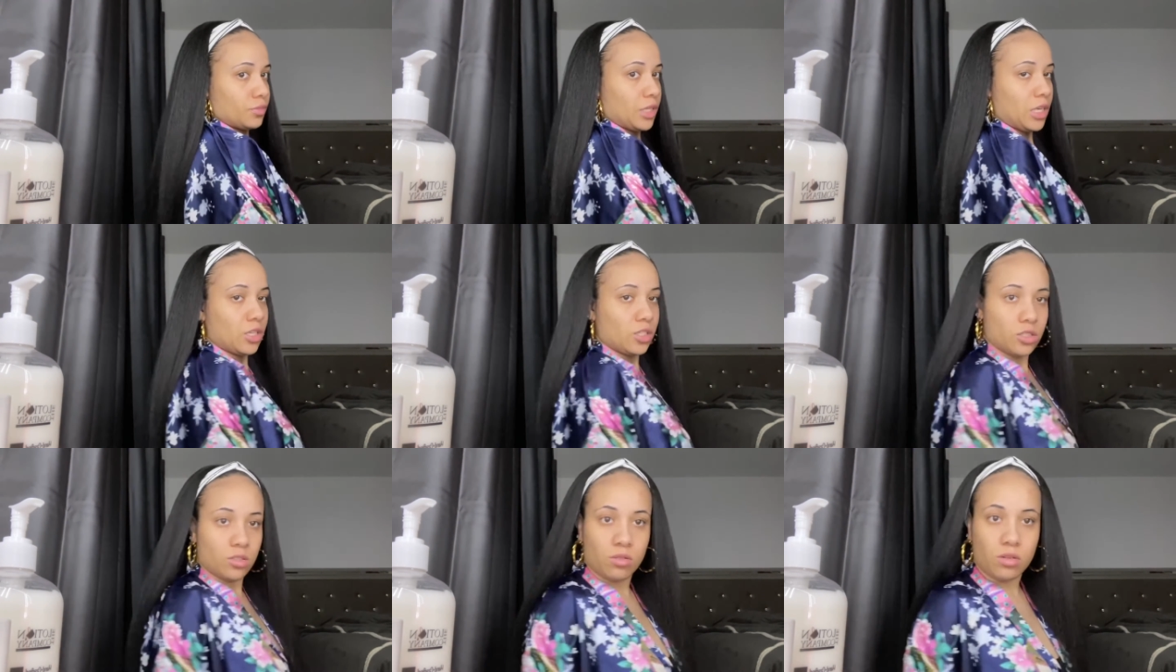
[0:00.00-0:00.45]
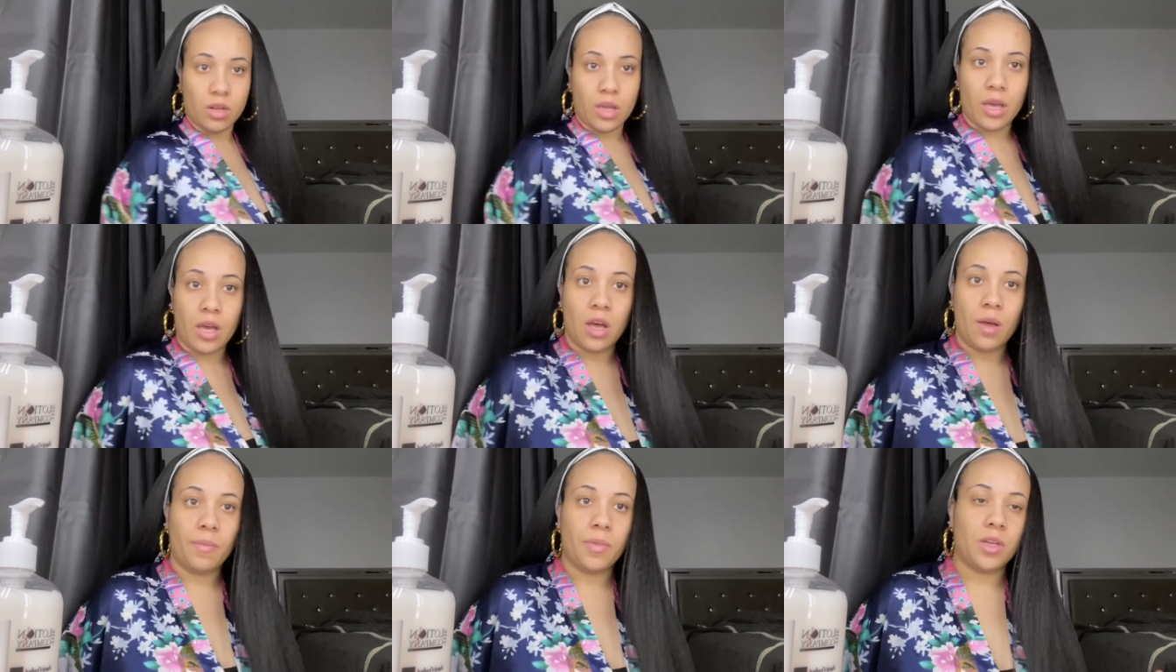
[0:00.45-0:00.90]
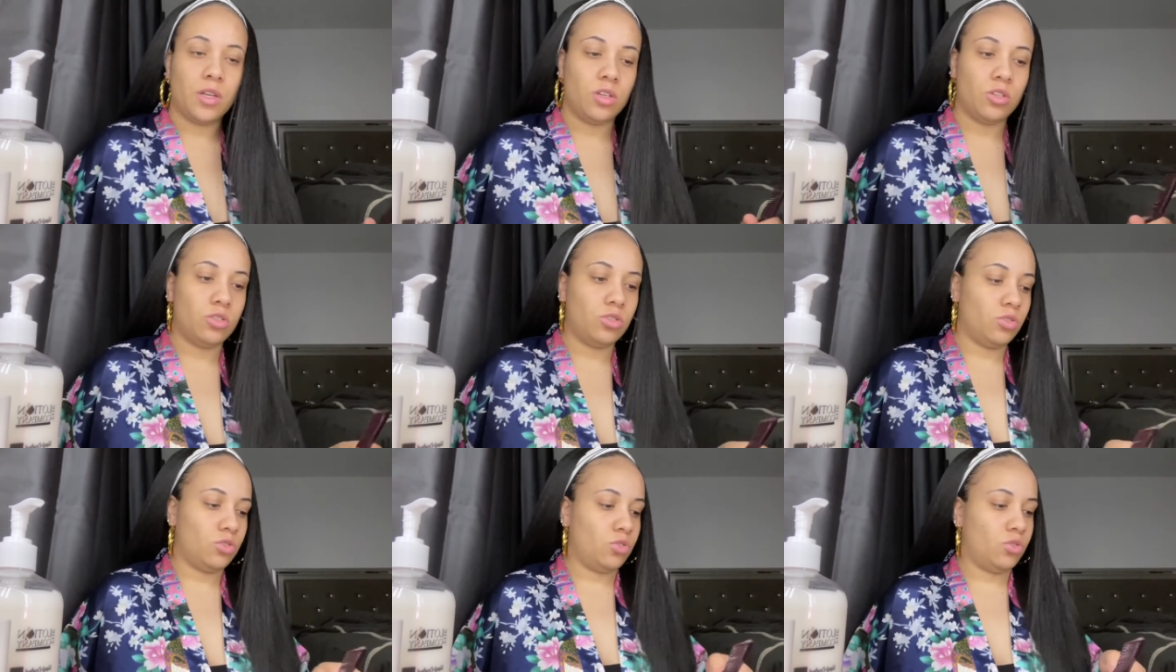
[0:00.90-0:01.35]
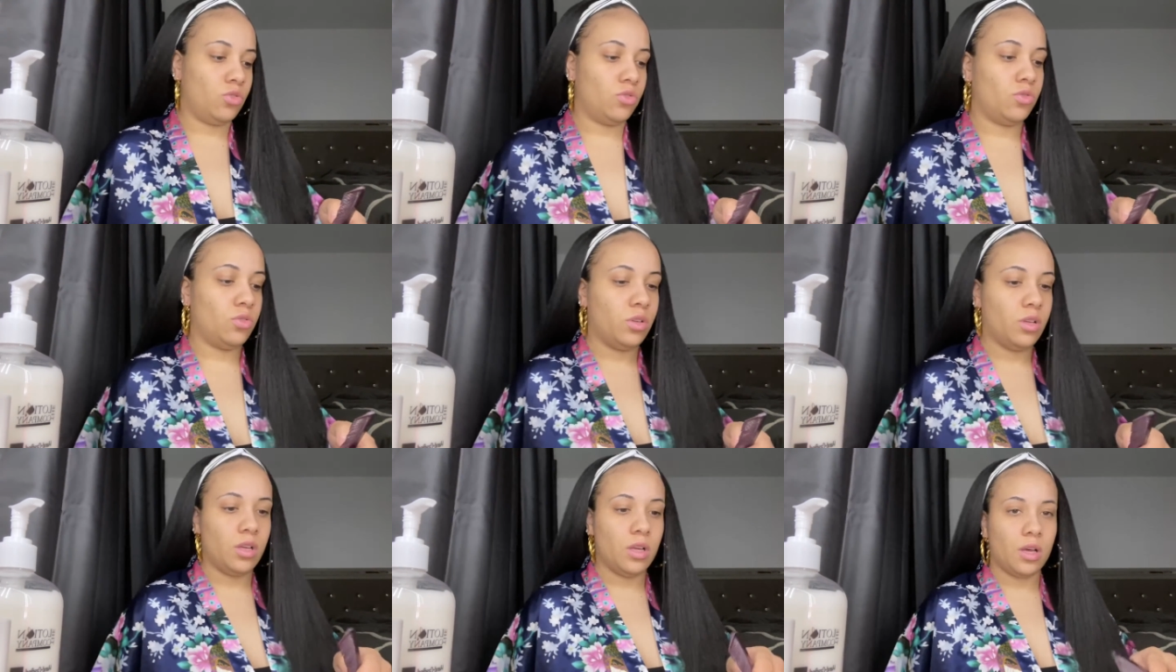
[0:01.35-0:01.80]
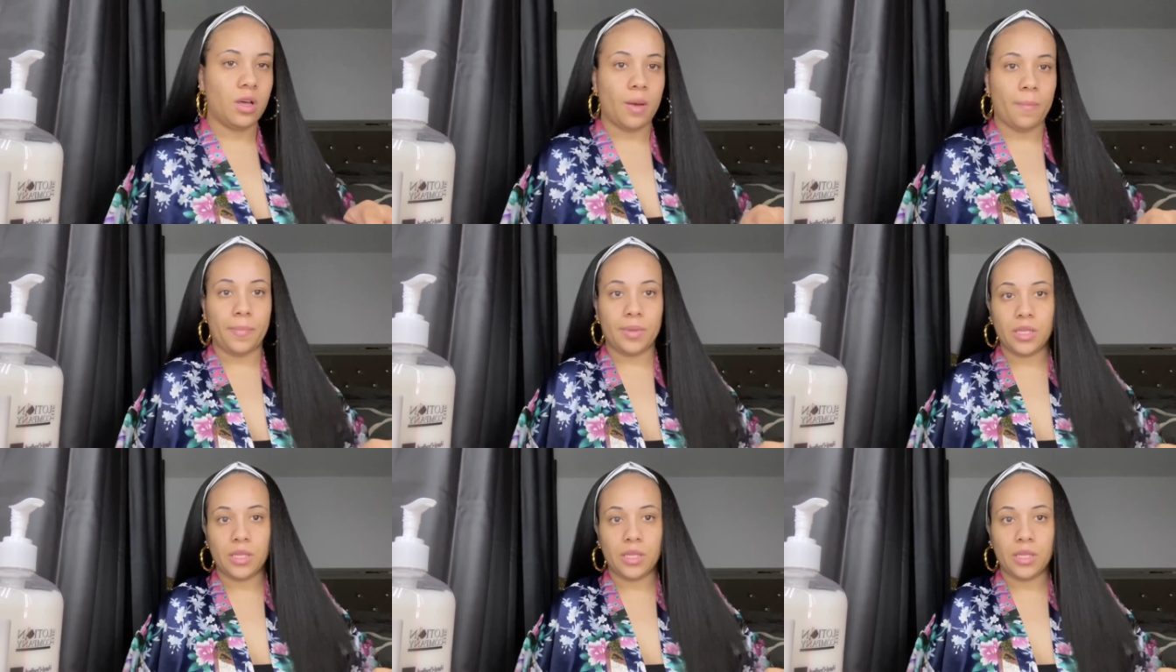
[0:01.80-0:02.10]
So now I'm gonna do a couple of